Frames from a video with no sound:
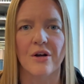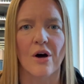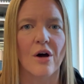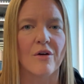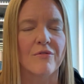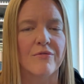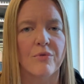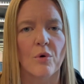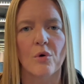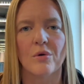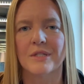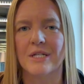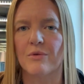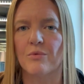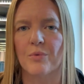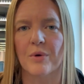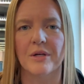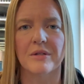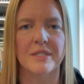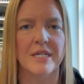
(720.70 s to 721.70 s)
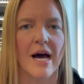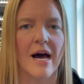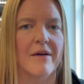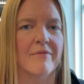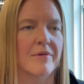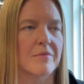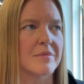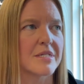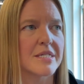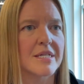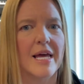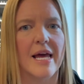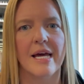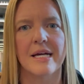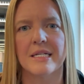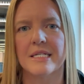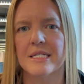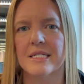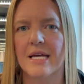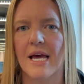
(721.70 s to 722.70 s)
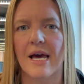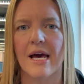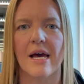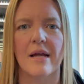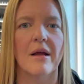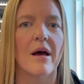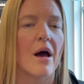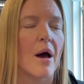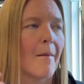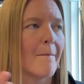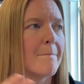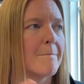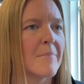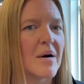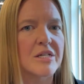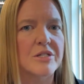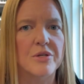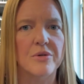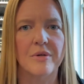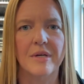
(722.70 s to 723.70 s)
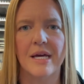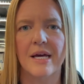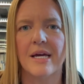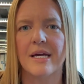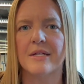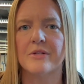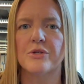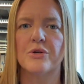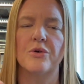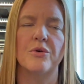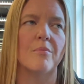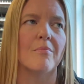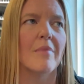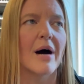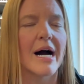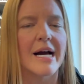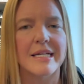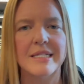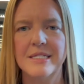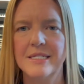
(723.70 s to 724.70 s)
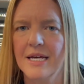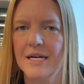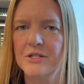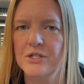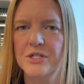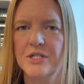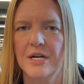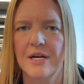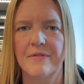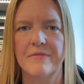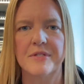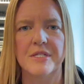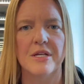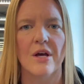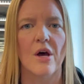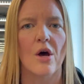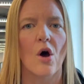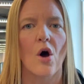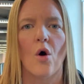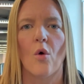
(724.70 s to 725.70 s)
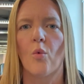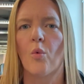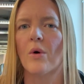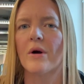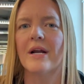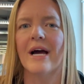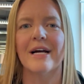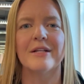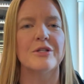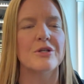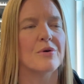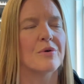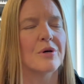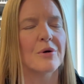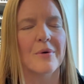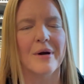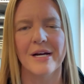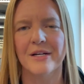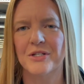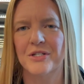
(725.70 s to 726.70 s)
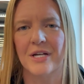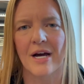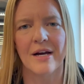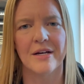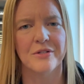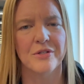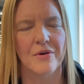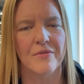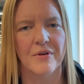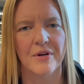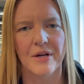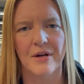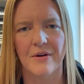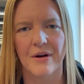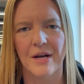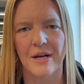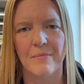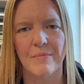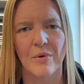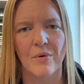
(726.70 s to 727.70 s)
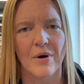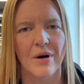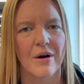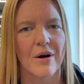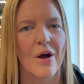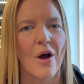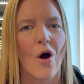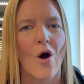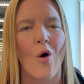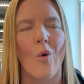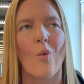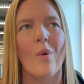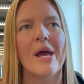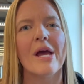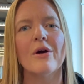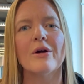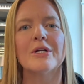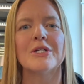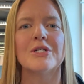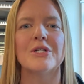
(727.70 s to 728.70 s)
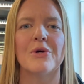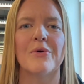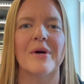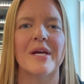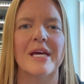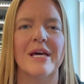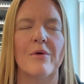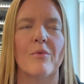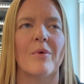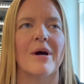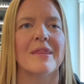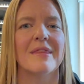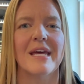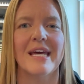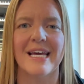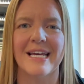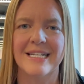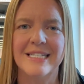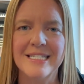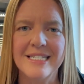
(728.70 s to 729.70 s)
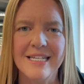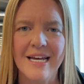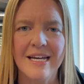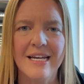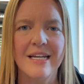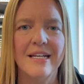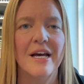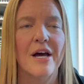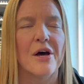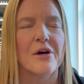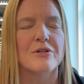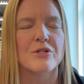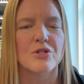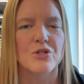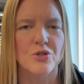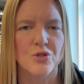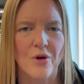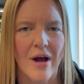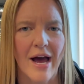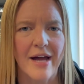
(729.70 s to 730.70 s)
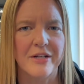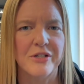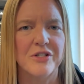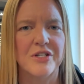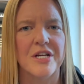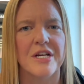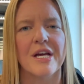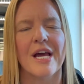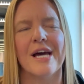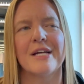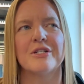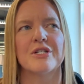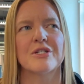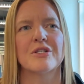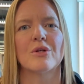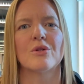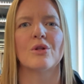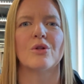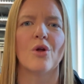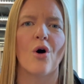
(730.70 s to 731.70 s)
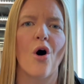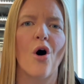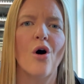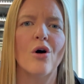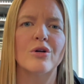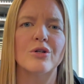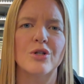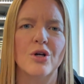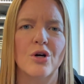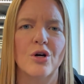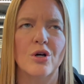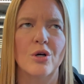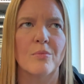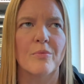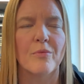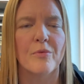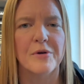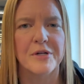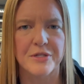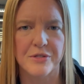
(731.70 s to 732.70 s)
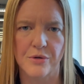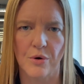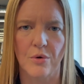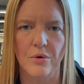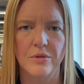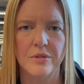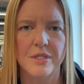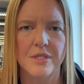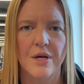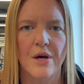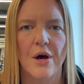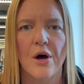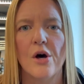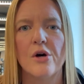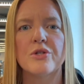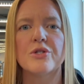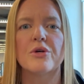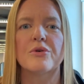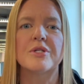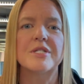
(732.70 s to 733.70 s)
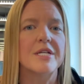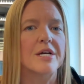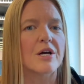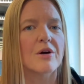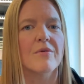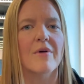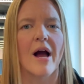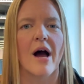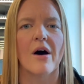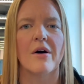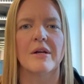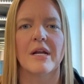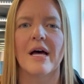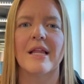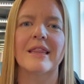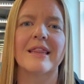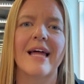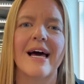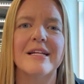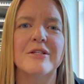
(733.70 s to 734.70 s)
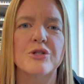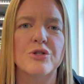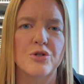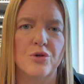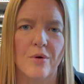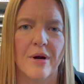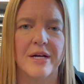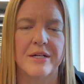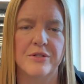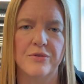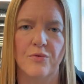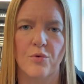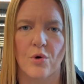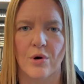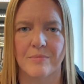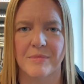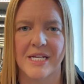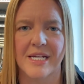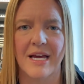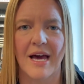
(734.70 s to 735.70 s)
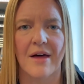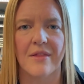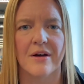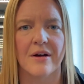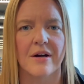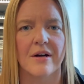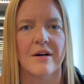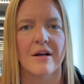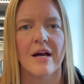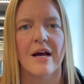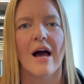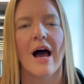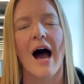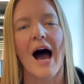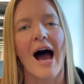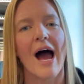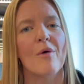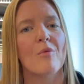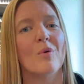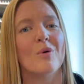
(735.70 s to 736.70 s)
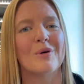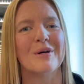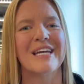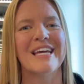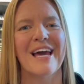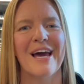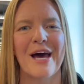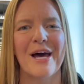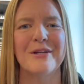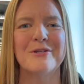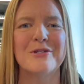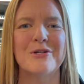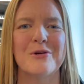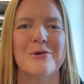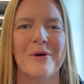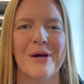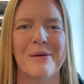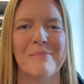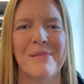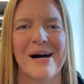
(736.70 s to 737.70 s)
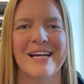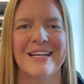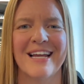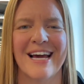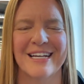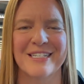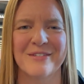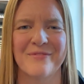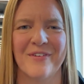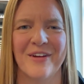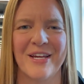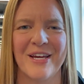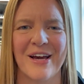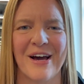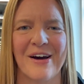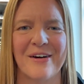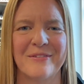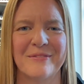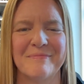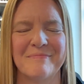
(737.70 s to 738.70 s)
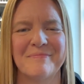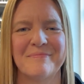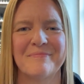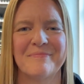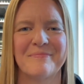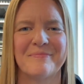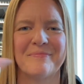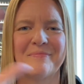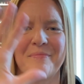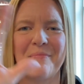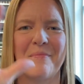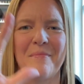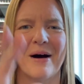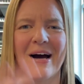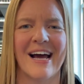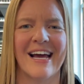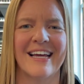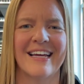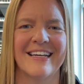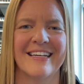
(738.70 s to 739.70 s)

unfold in real time from scan to scan, muscle gain to mindset shifts. We're not doing crash diets over here anymore. We are doing it with insight, strategy, and just long-term results. So stick around. Let's transform together. I will catch you in my next video. Bye.